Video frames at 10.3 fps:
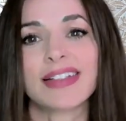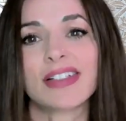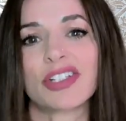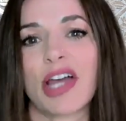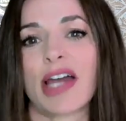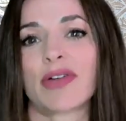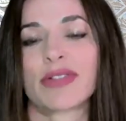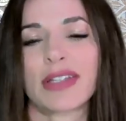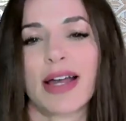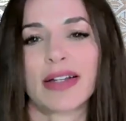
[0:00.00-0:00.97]
shadow
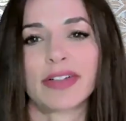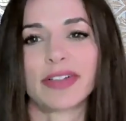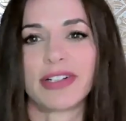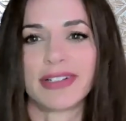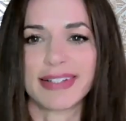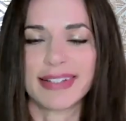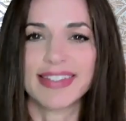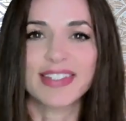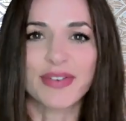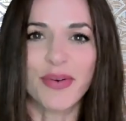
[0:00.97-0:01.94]
cycle
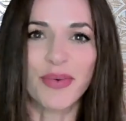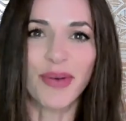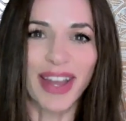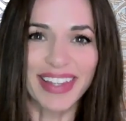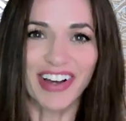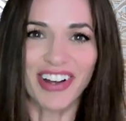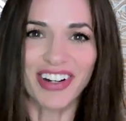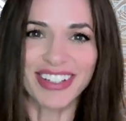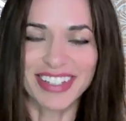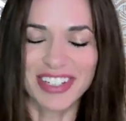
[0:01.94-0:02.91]
is way
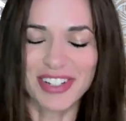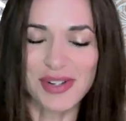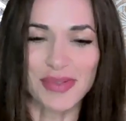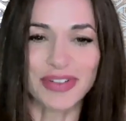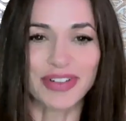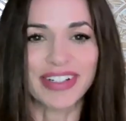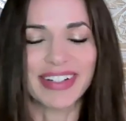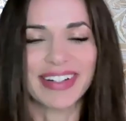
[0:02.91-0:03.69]
longer than usual